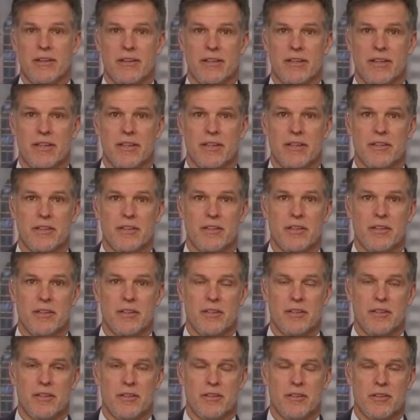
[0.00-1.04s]
then
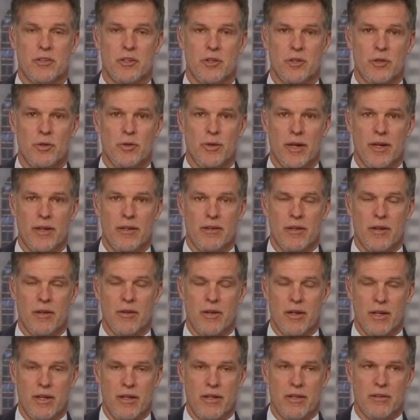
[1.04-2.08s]
you uh,
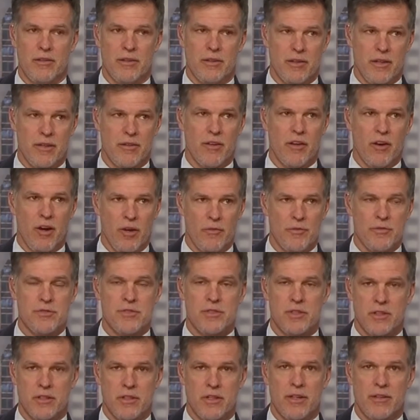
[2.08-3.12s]
or he, the
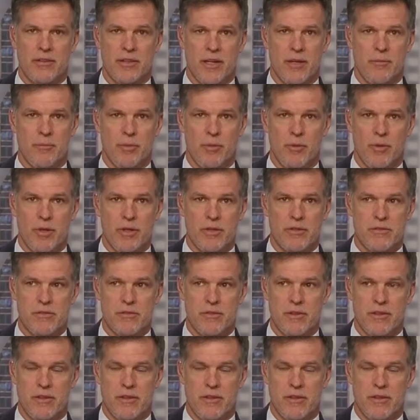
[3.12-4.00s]
officer at that point,